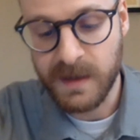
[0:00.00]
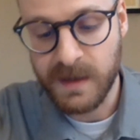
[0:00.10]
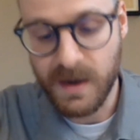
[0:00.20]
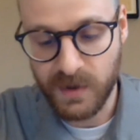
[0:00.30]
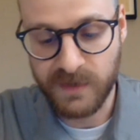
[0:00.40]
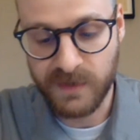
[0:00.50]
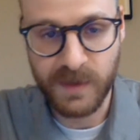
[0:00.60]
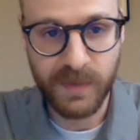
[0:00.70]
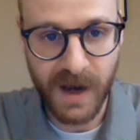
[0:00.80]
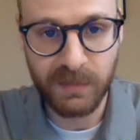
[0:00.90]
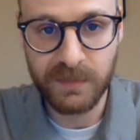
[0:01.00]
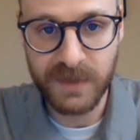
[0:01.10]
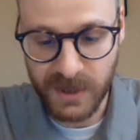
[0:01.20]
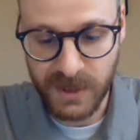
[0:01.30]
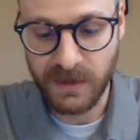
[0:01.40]
in order for the problem
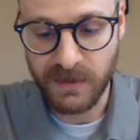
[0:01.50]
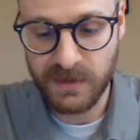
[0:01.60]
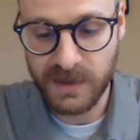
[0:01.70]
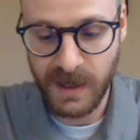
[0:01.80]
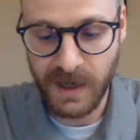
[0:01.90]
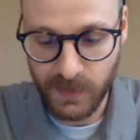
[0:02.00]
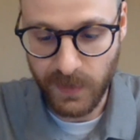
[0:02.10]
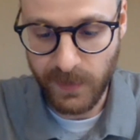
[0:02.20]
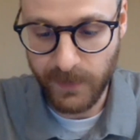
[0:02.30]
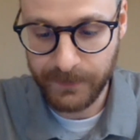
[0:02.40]
to change, end quote.